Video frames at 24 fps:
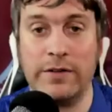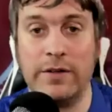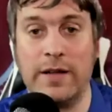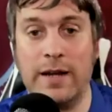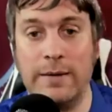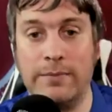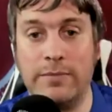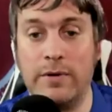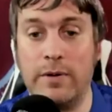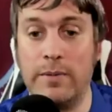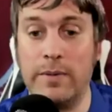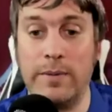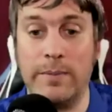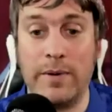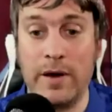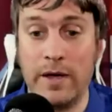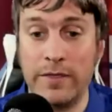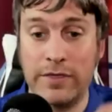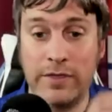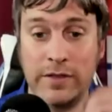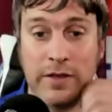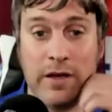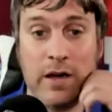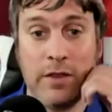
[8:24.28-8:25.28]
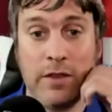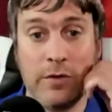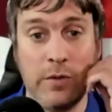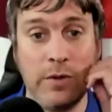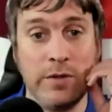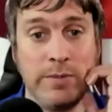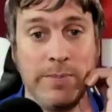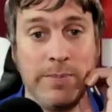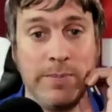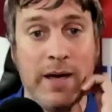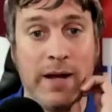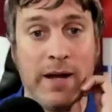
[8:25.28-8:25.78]
properly, but I thought he was a
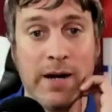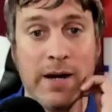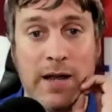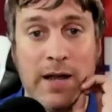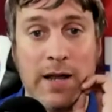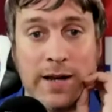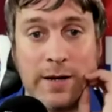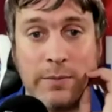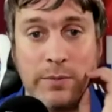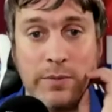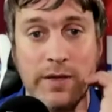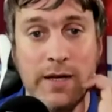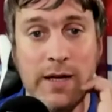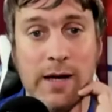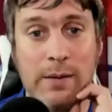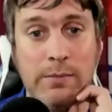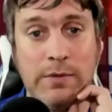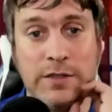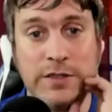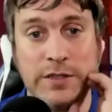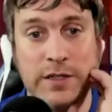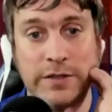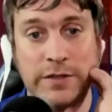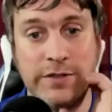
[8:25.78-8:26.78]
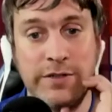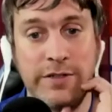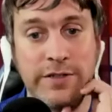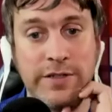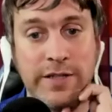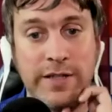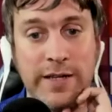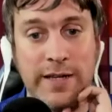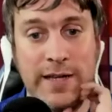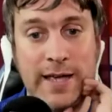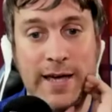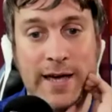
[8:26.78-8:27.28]
bit unlucky with a couple of chances that
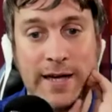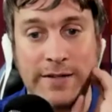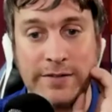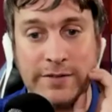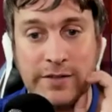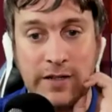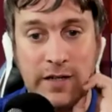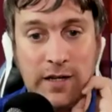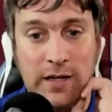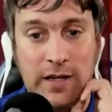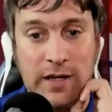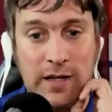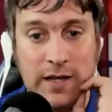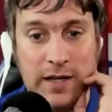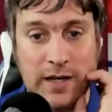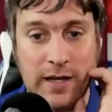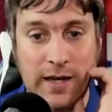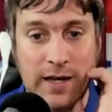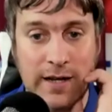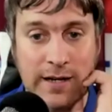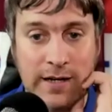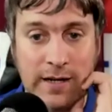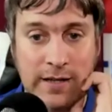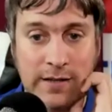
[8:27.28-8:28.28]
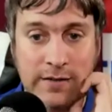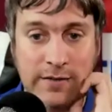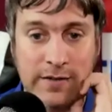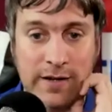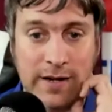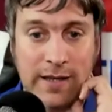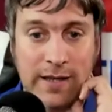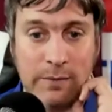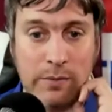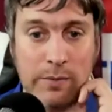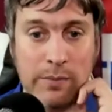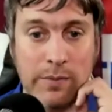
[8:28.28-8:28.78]
he had. Any other day they
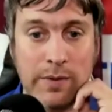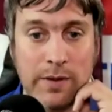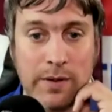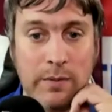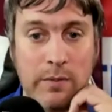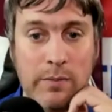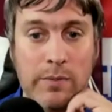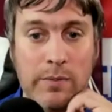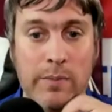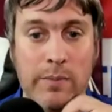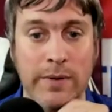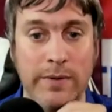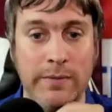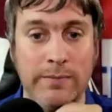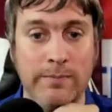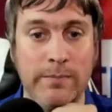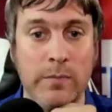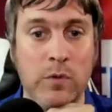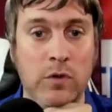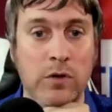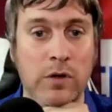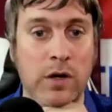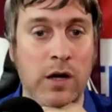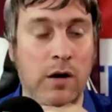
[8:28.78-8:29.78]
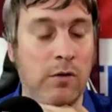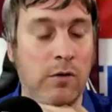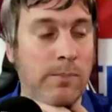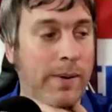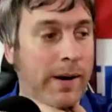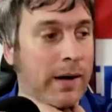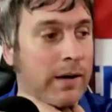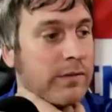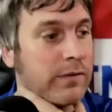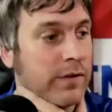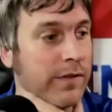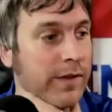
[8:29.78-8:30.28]
were probably more goal bound
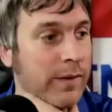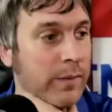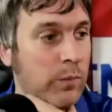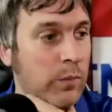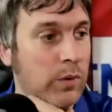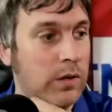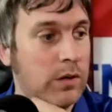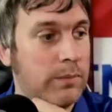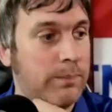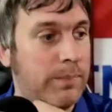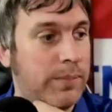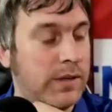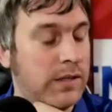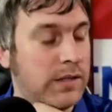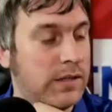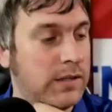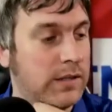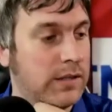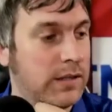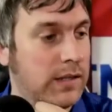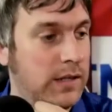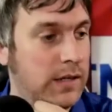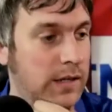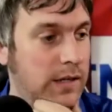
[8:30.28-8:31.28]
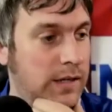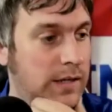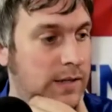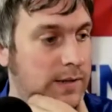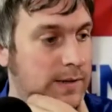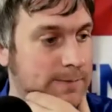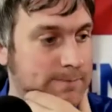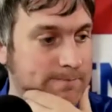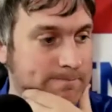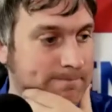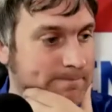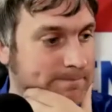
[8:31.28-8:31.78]
than they were, but
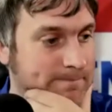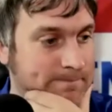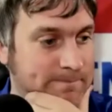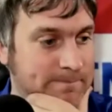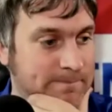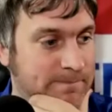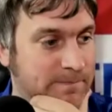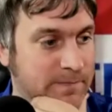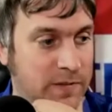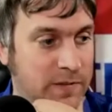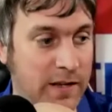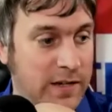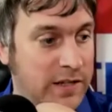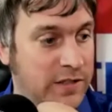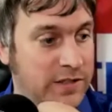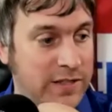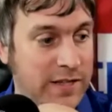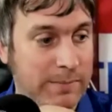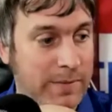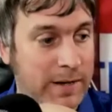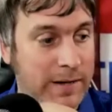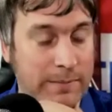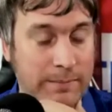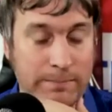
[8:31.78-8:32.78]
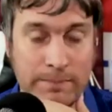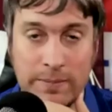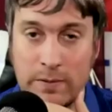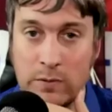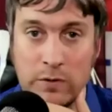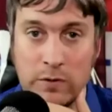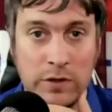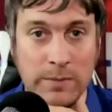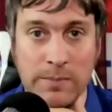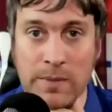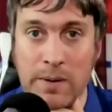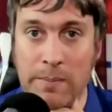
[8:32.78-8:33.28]
like you said, mate, build on
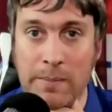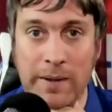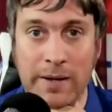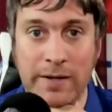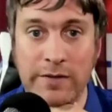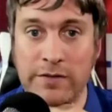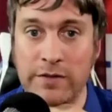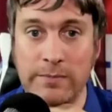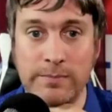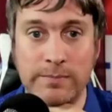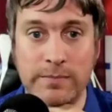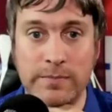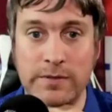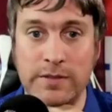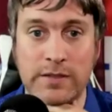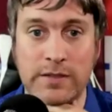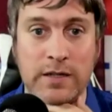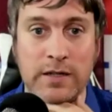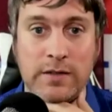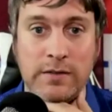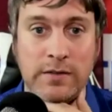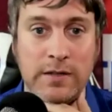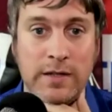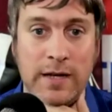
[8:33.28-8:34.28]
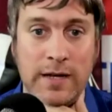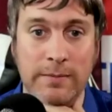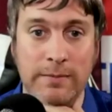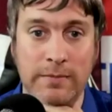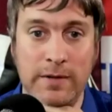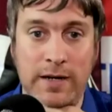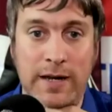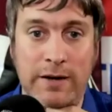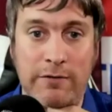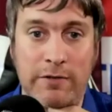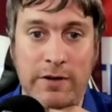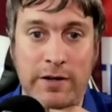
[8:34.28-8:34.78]
the momentum, start
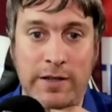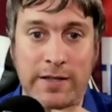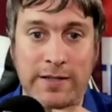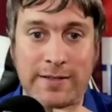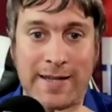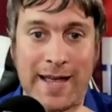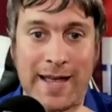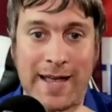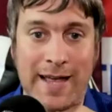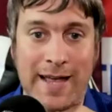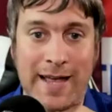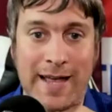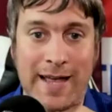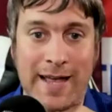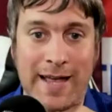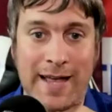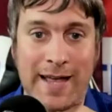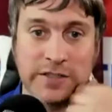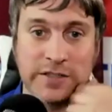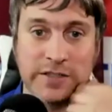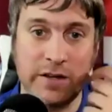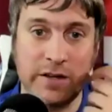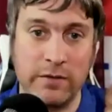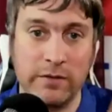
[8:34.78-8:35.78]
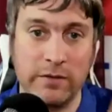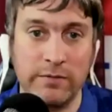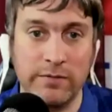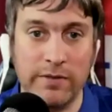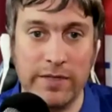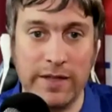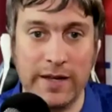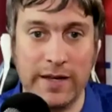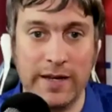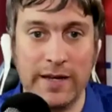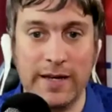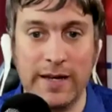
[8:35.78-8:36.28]
get rid of this Allardyce style
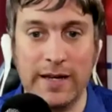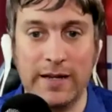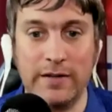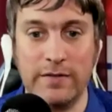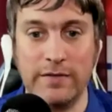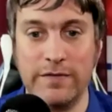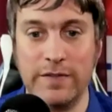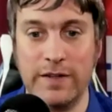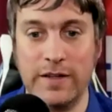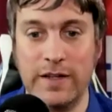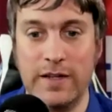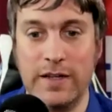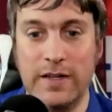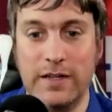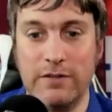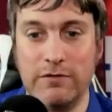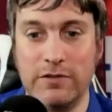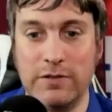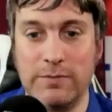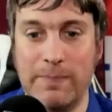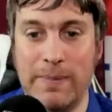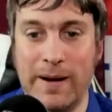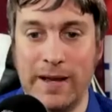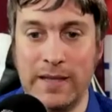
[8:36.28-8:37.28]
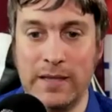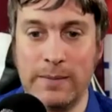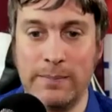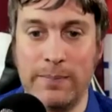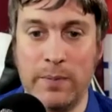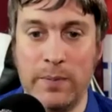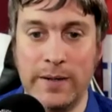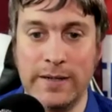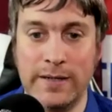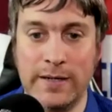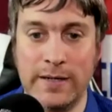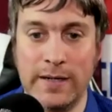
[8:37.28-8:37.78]
thinking of respect the
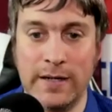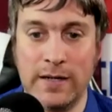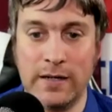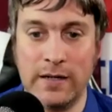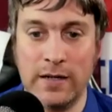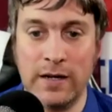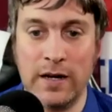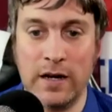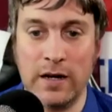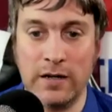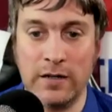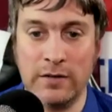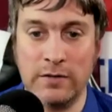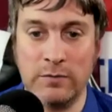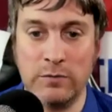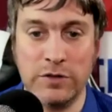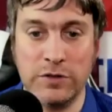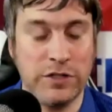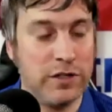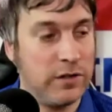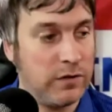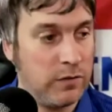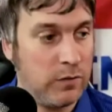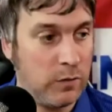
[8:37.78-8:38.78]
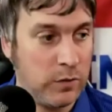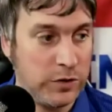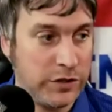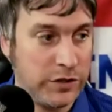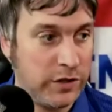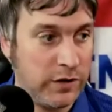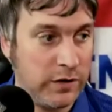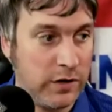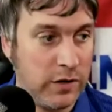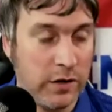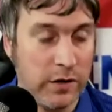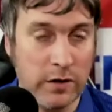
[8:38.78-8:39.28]
point and go. And we should have
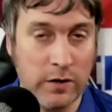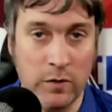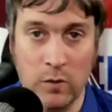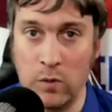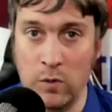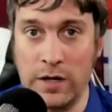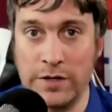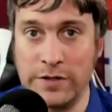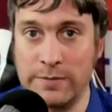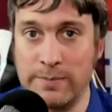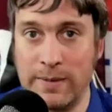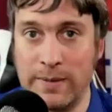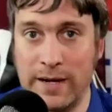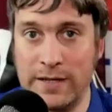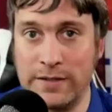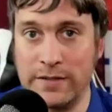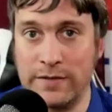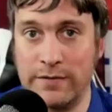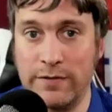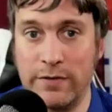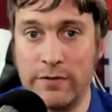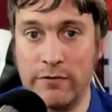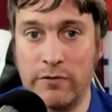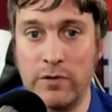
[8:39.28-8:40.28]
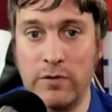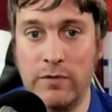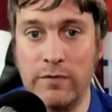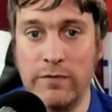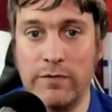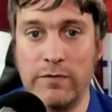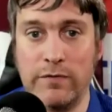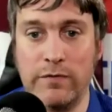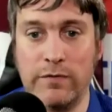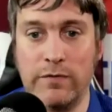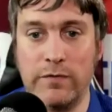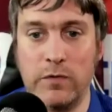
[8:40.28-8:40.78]
gone all guns blazing for
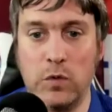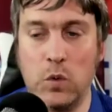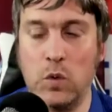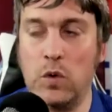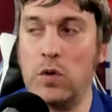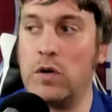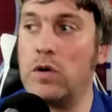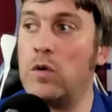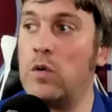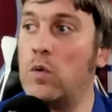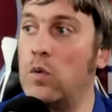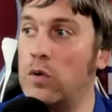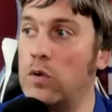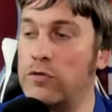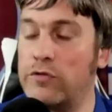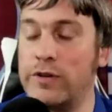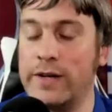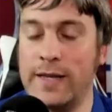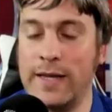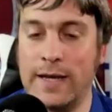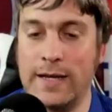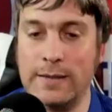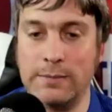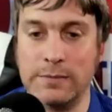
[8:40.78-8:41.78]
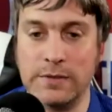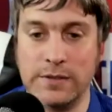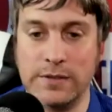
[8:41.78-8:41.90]
all 3 games.